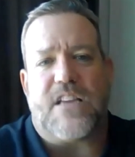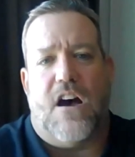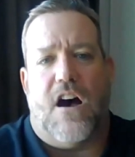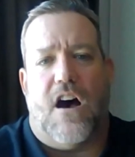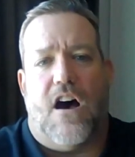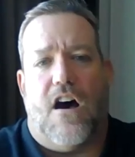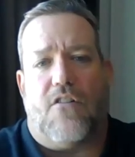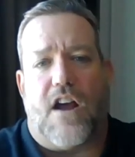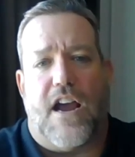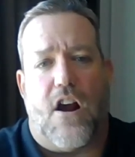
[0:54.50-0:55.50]

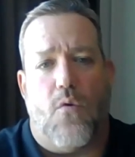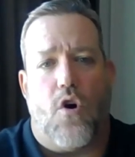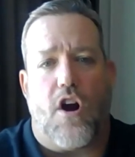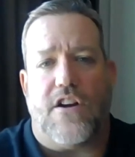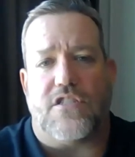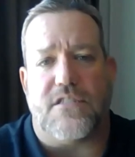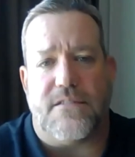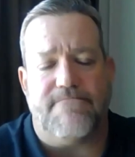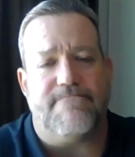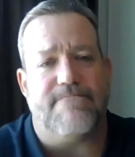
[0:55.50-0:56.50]
All right, our Warriors.
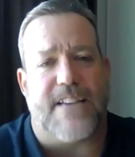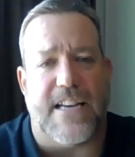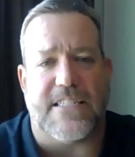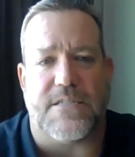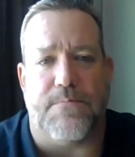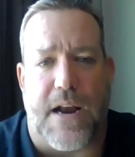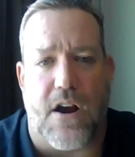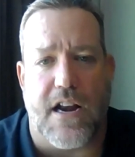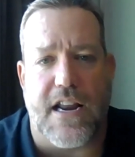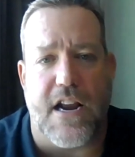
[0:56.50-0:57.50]
Guys, it's
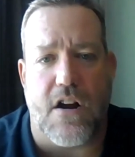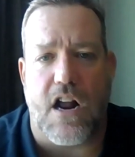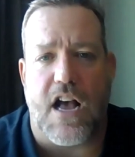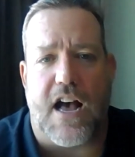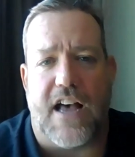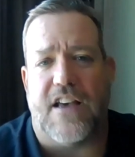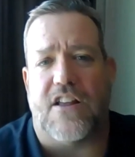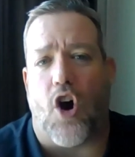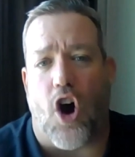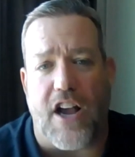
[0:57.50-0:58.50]
Bharon here.
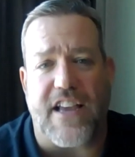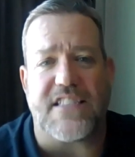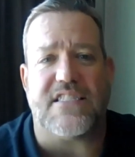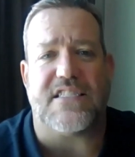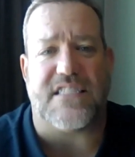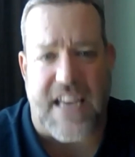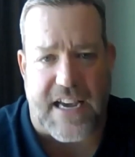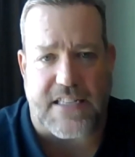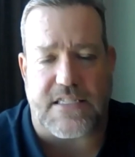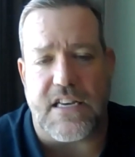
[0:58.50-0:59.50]
August
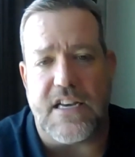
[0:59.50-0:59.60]
6th.